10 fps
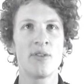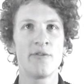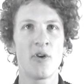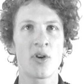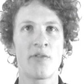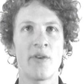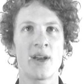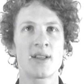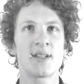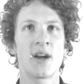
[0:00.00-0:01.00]
and fog
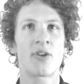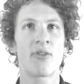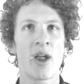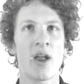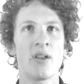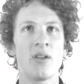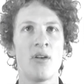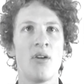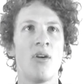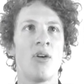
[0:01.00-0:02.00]
effects are created
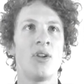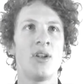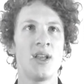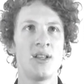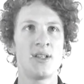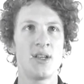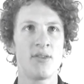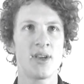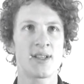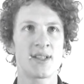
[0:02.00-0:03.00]
on an
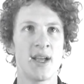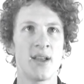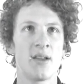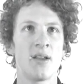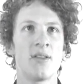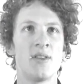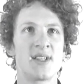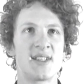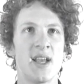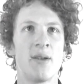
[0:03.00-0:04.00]
interior set, the
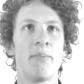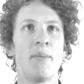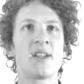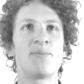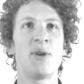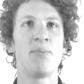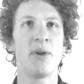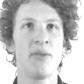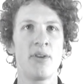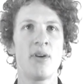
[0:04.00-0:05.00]
set must be
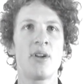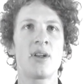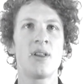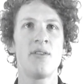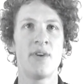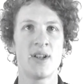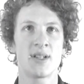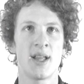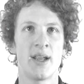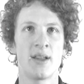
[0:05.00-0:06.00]
periodically
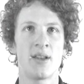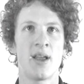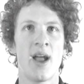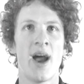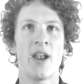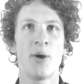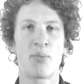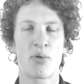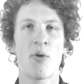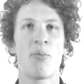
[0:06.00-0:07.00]
ventilated at
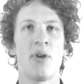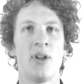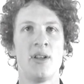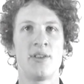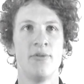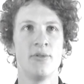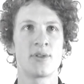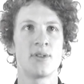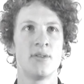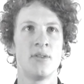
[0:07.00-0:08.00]
appropriate
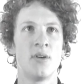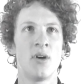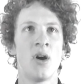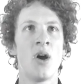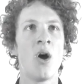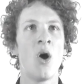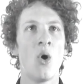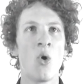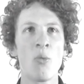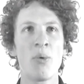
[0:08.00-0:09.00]
intervals.
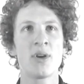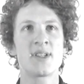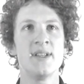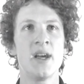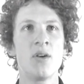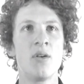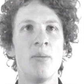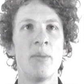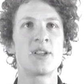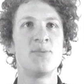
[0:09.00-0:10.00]
All personnel
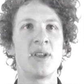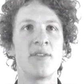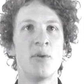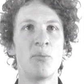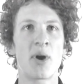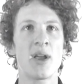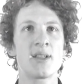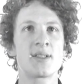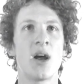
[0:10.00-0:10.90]
must be given breaks